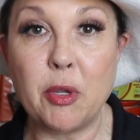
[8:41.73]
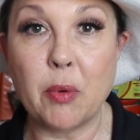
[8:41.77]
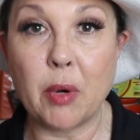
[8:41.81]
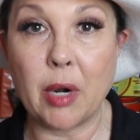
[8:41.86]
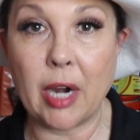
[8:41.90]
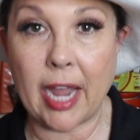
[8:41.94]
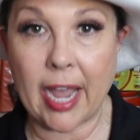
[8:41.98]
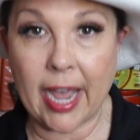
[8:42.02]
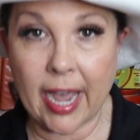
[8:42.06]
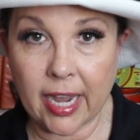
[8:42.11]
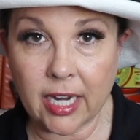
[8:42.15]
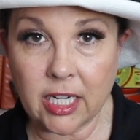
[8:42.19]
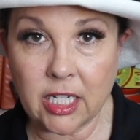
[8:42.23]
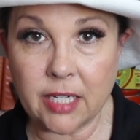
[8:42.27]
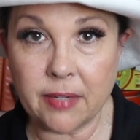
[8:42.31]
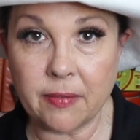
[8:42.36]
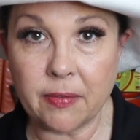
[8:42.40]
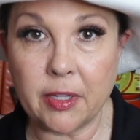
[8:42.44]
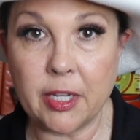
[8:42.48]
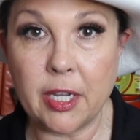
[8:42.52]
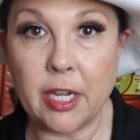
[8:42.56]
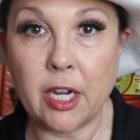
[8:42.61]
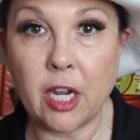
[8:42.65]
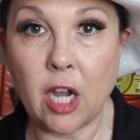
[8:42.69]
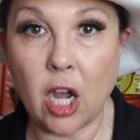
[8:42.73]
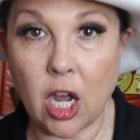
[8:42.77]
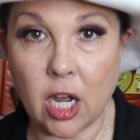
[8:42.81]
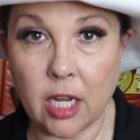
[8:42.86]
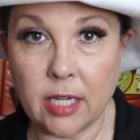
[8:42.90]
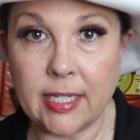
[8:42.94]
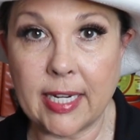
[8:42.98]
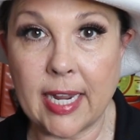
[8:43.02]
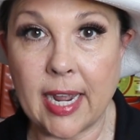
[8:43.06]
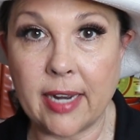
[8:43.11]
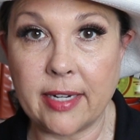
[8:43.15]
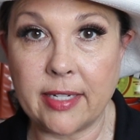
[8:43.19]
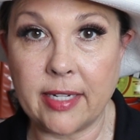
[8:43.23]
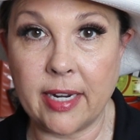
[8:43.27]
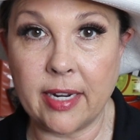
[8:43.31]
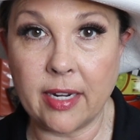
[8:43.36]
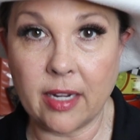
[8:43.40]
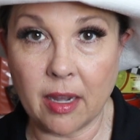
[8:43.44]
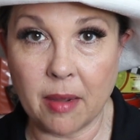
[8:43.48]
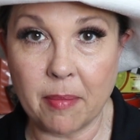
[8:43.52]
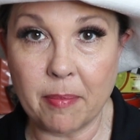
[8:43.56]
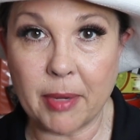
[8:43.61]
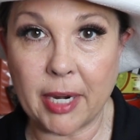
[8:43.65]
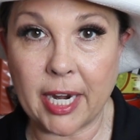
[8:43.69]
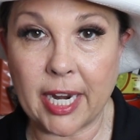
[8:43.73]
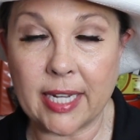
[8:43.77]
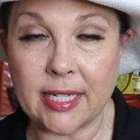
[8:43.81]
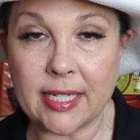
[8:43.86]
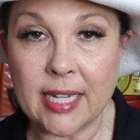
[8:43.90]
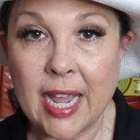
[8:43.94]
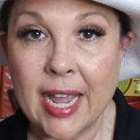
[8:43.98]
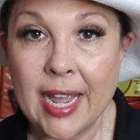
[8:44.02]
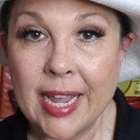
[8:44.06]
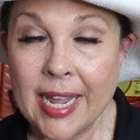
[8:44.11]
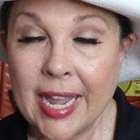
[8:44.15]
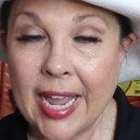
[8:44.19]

You are actively contacting companies.